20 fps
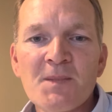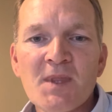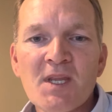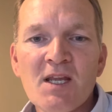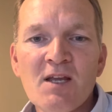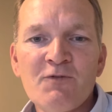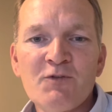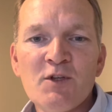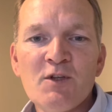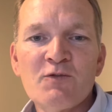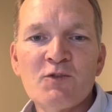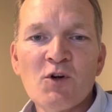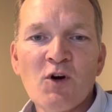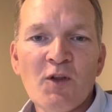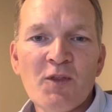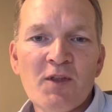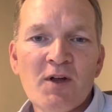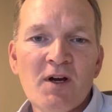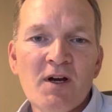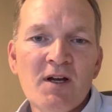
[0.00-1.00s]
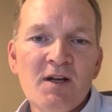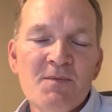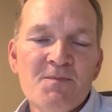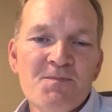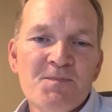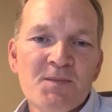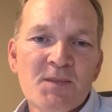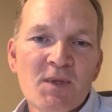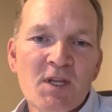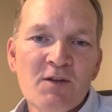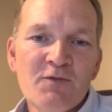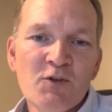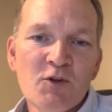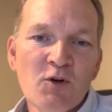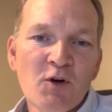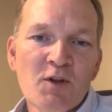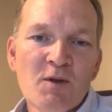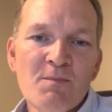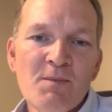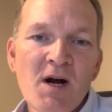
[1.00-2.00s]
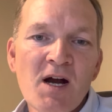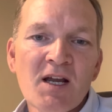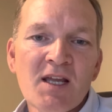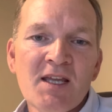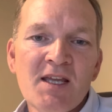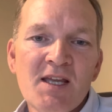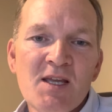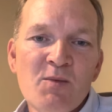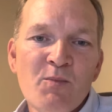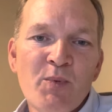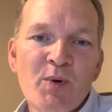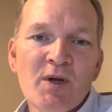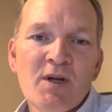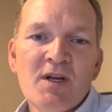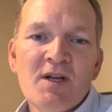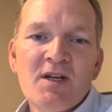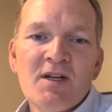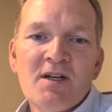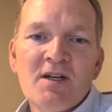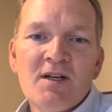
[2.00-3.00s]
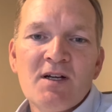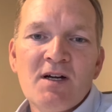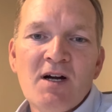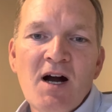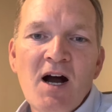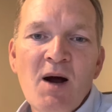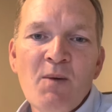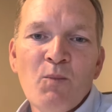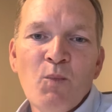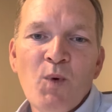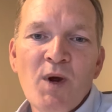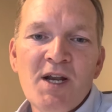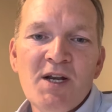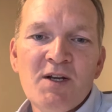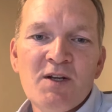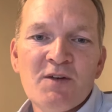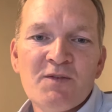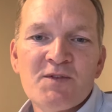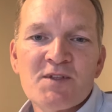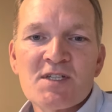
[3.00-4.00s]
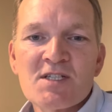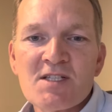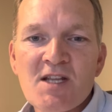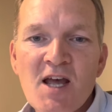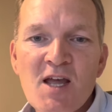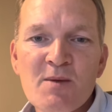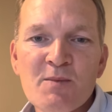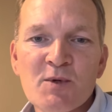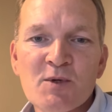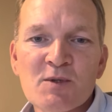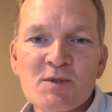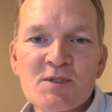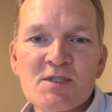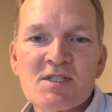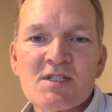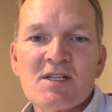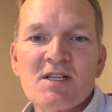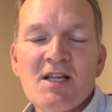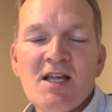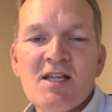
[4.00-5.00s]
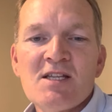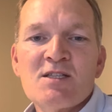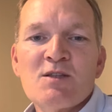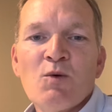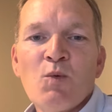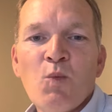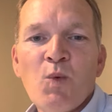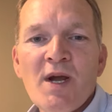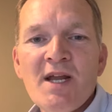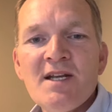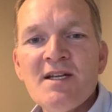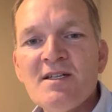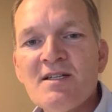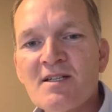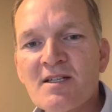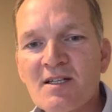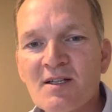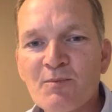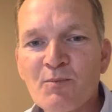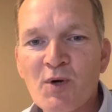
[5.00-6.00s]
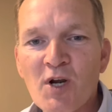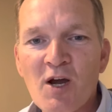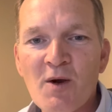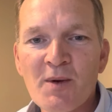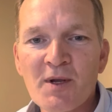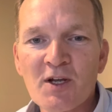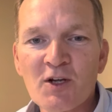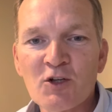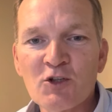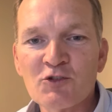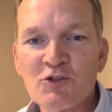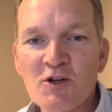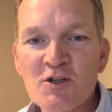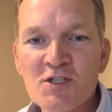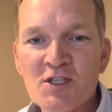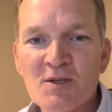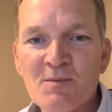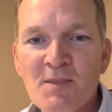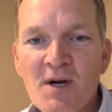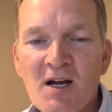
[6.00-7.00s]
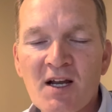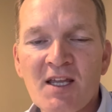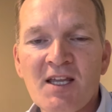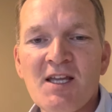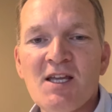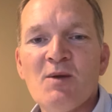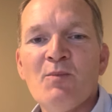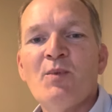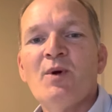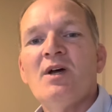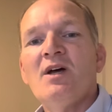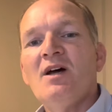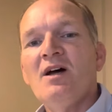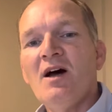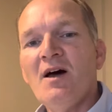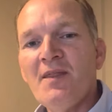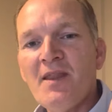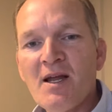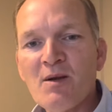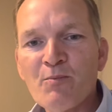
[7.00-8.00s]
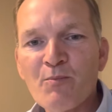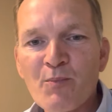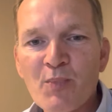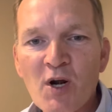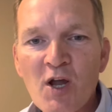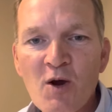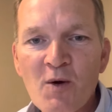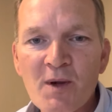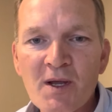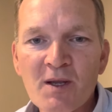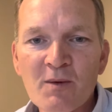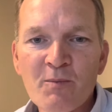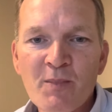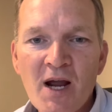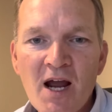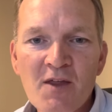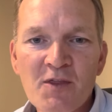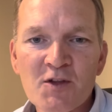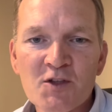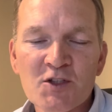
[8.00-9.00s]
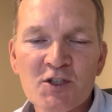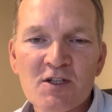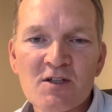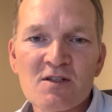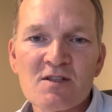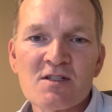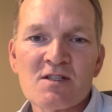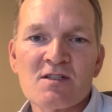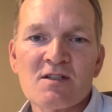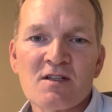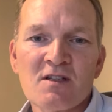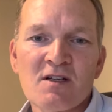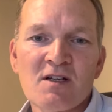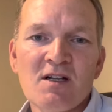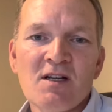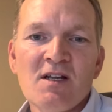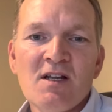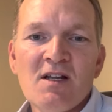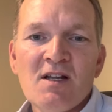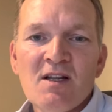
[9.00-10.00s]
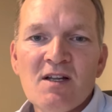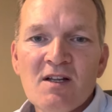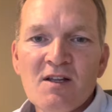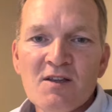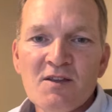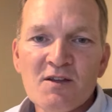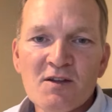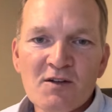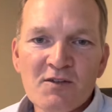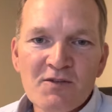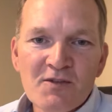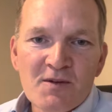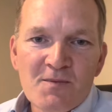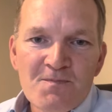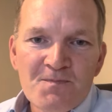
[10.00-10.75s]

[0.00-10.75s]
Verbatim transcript: if you've got the if you've got the muck heap upwind of the stables is the wind blowing across the muck heap and then blowing pathogens that are that have